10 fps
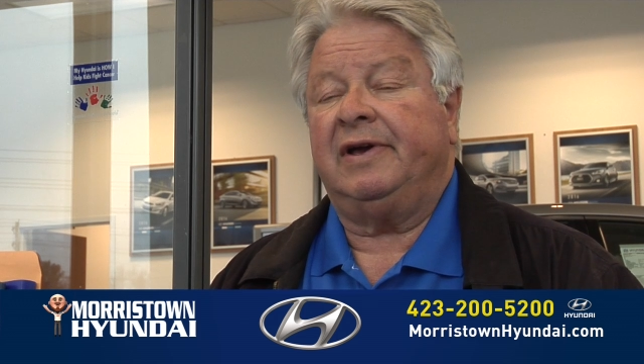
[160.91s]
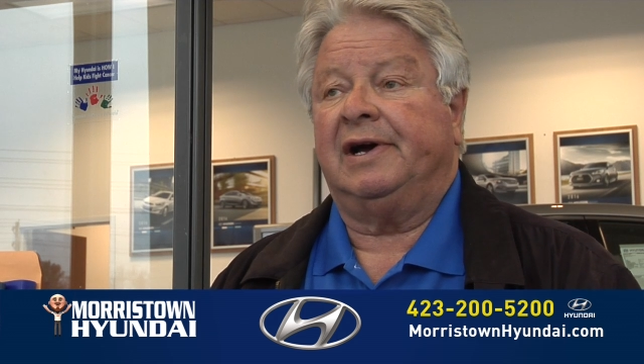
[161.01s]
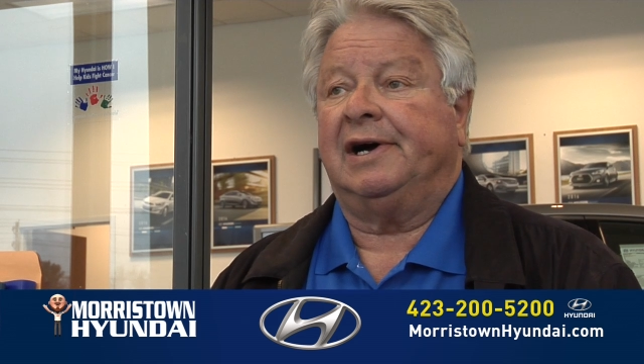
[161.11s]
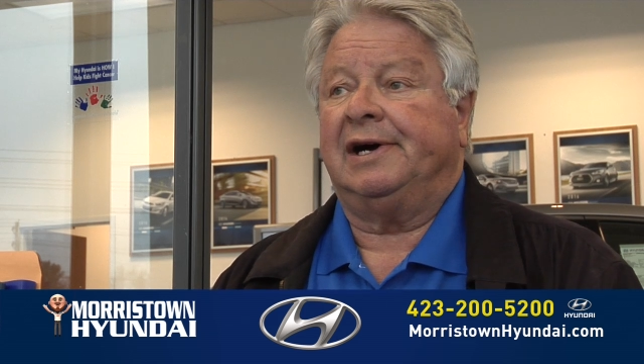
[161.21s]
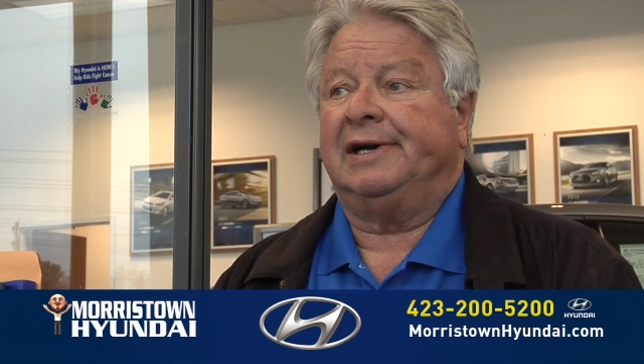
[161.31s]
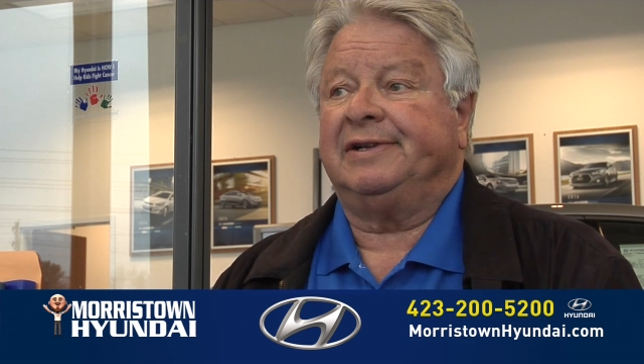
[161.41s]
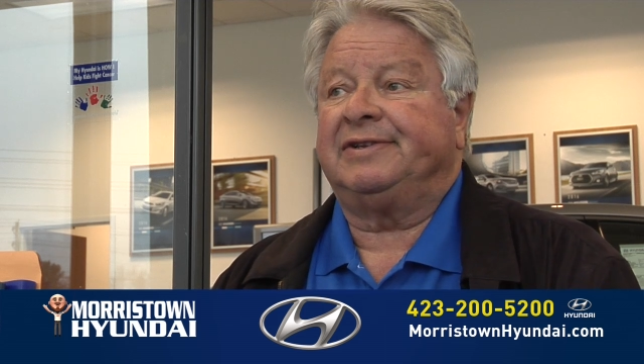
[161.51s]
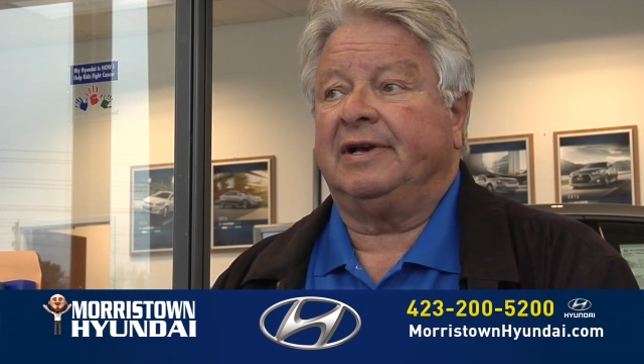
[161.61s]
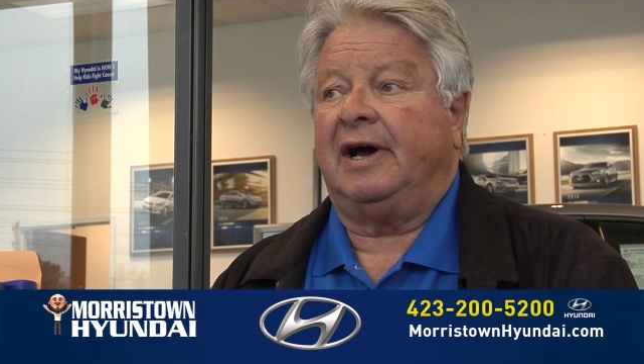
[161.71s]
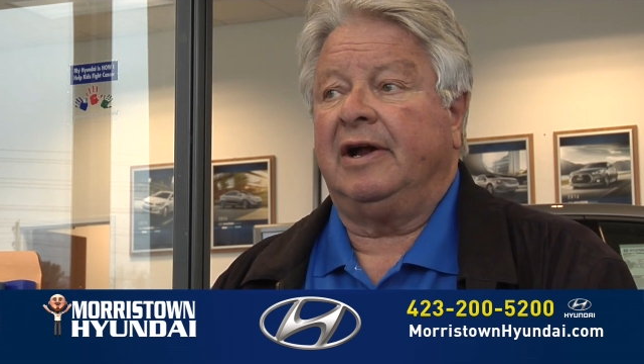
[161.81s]

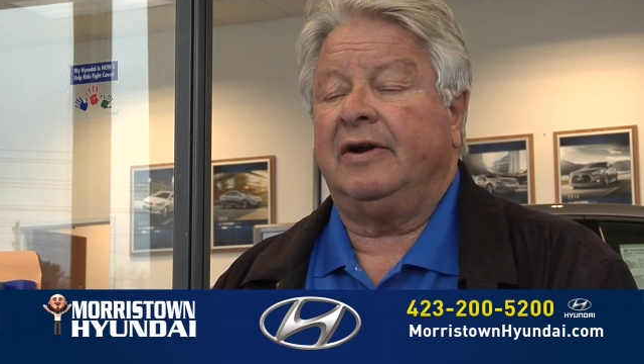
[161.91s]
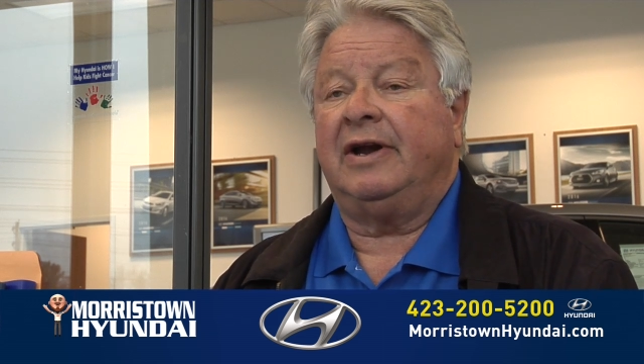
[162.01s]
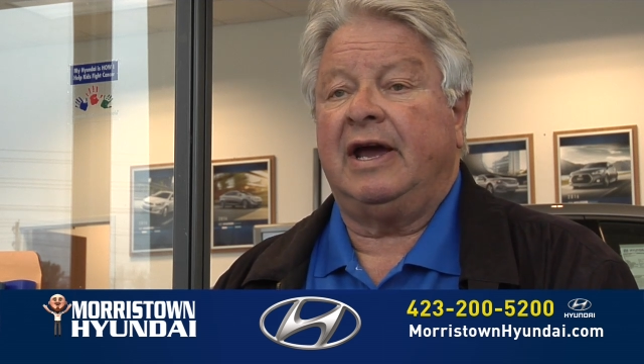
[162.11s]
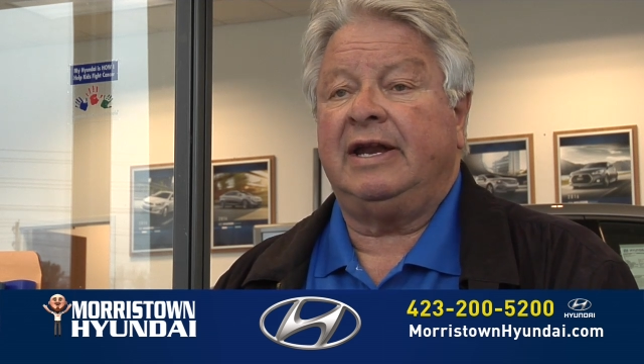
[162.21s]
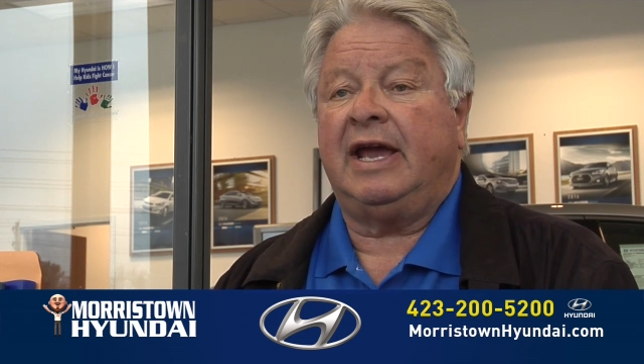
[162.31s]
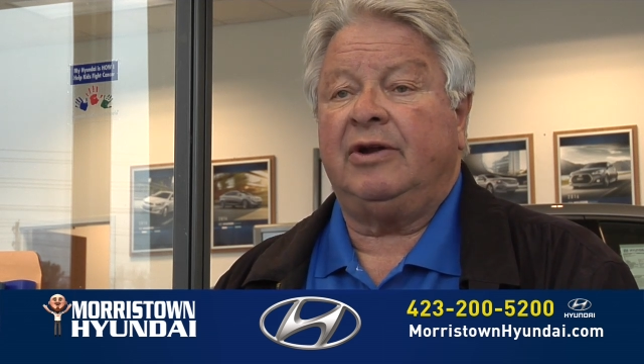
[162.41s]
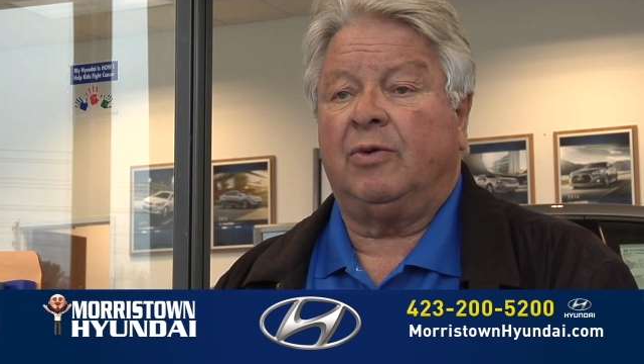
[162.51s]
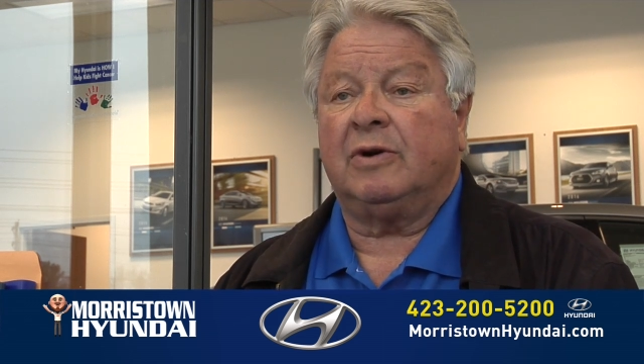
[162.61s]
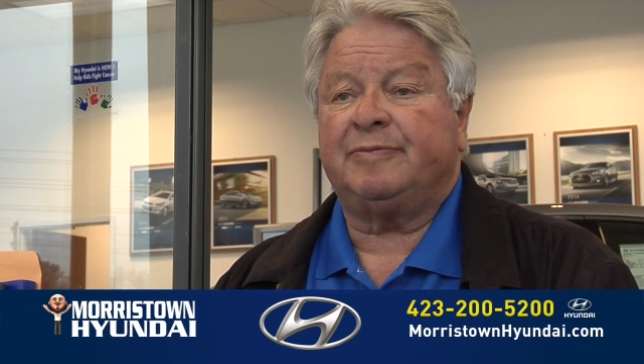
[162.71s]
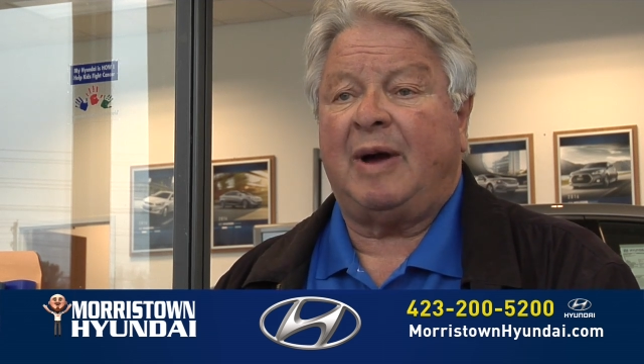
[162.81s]
It's 198
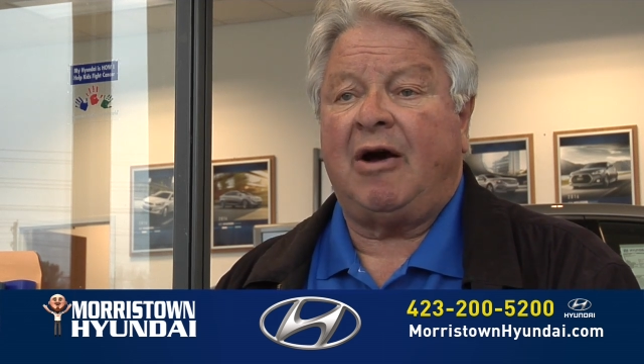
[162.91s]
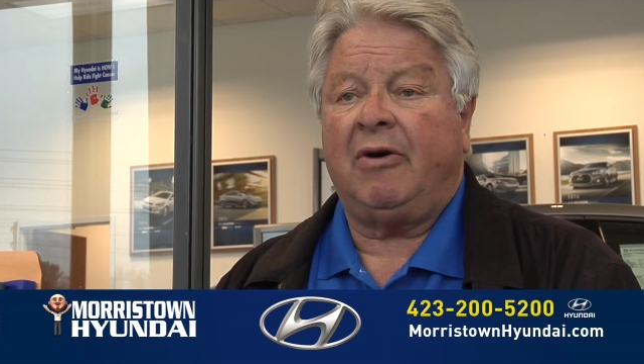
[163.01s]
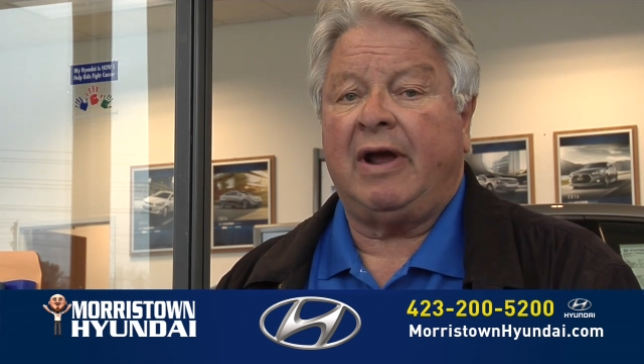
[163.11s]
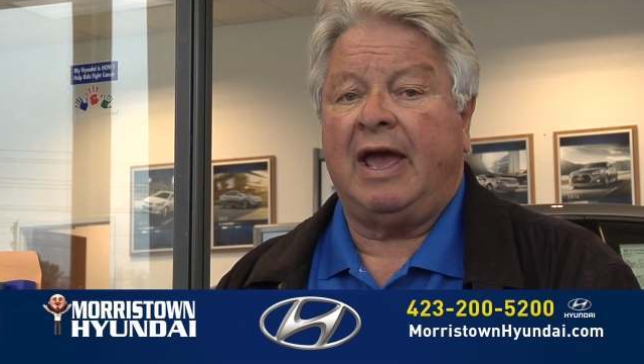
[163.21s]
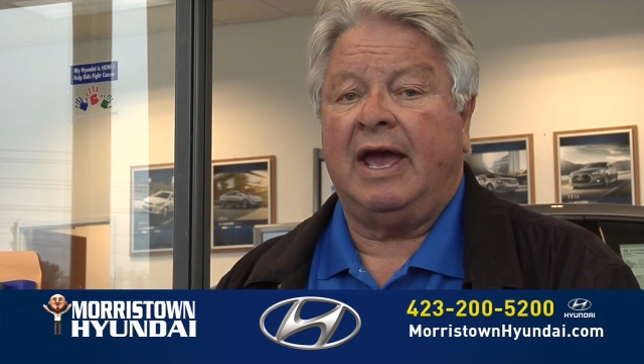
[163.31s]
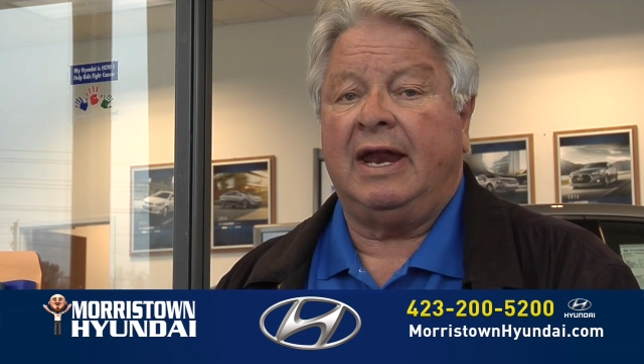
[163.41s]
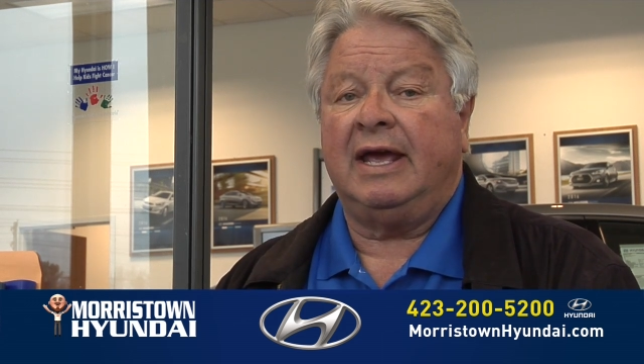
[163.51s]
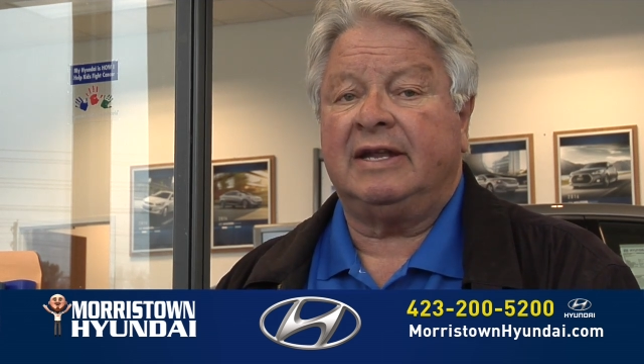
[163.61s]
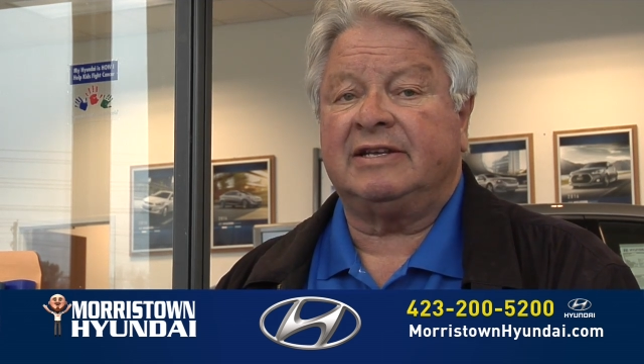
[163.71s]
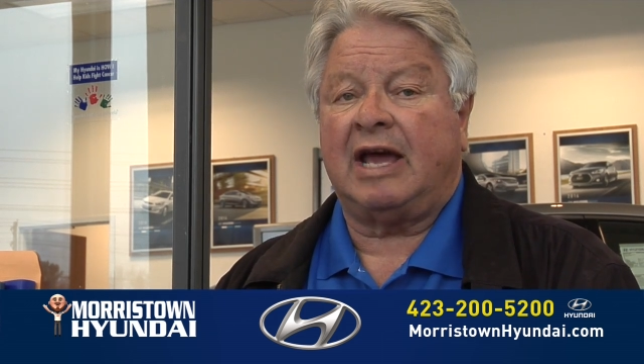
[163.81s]
horsepower, and
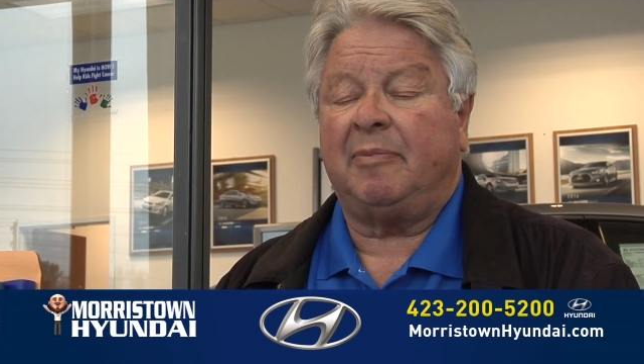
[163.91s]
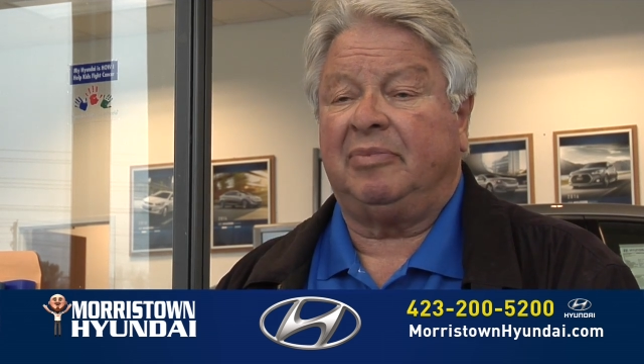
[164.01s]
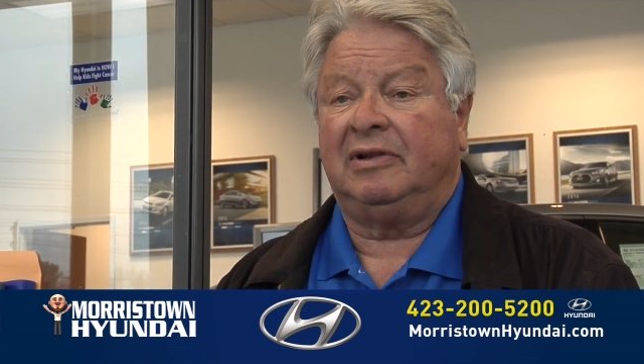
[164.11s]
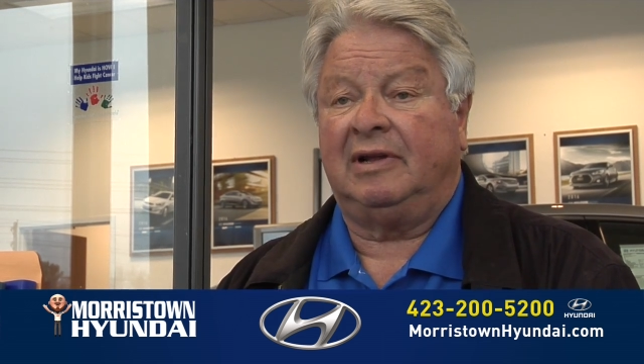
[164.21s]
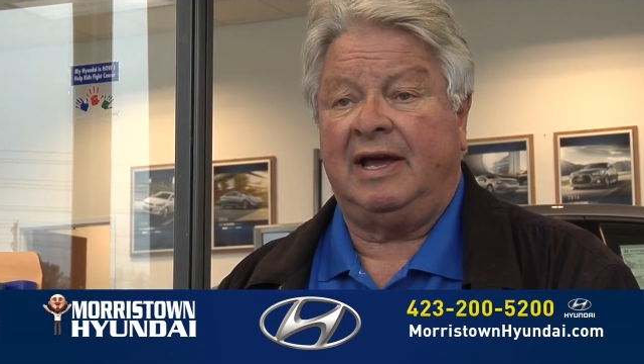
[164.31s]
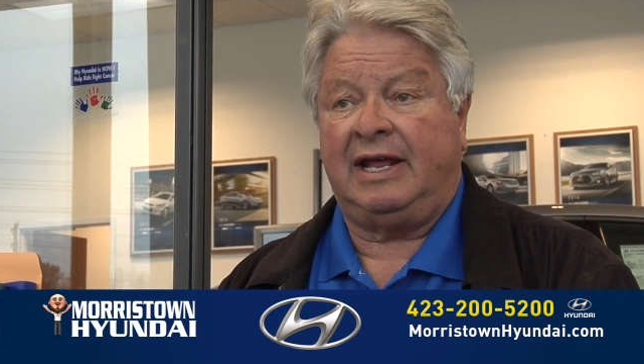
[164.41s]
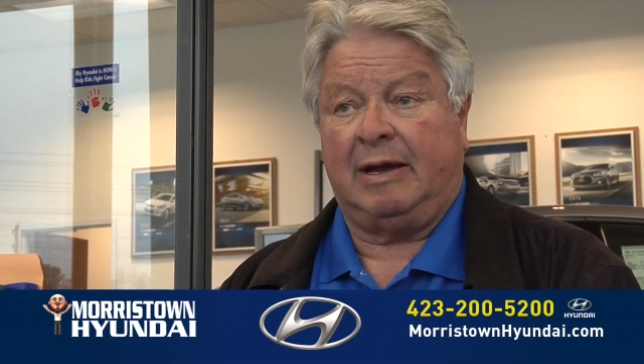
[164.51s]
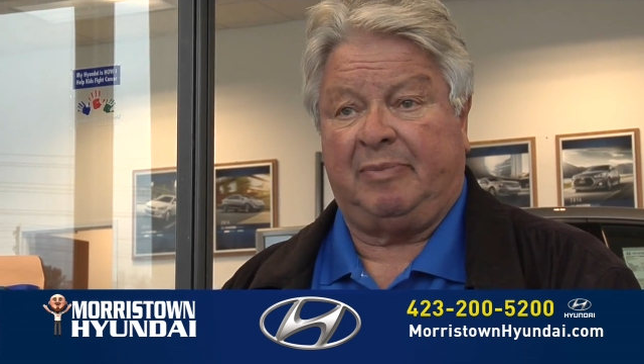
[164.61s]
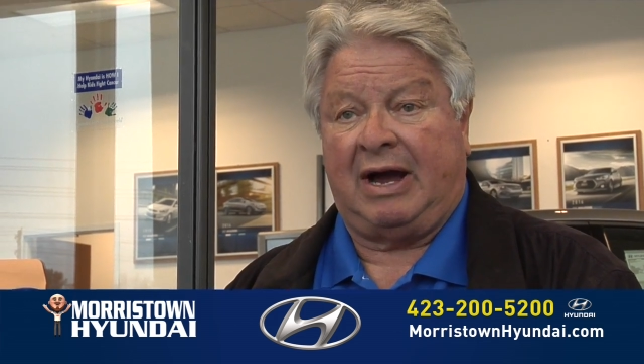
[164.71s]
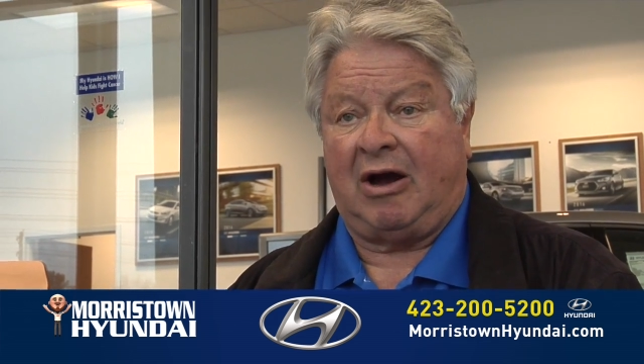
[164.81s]
it's got plenty
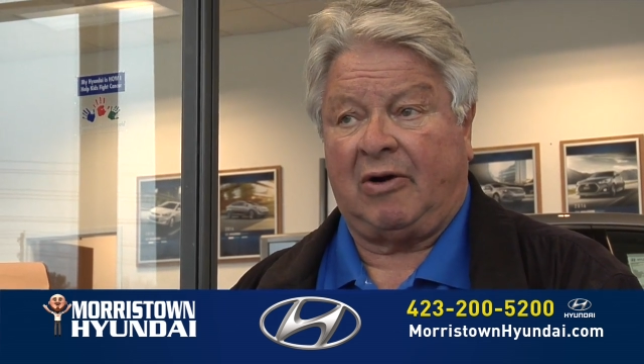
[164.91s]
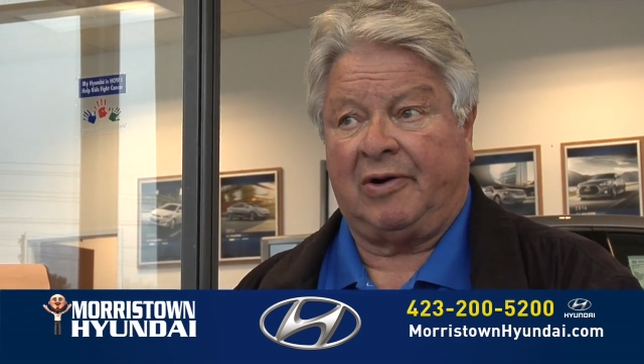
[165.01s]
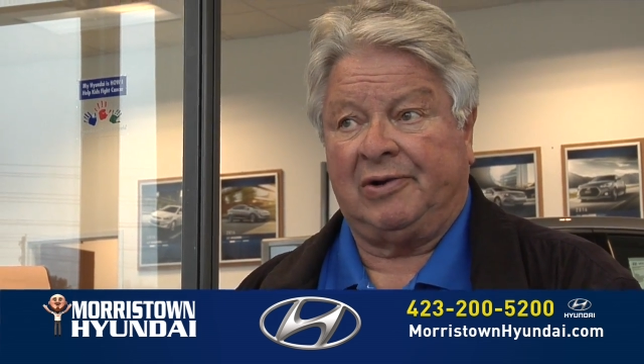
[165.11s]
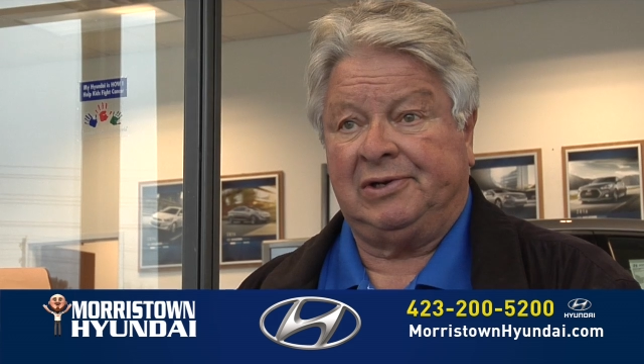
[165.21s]
of power.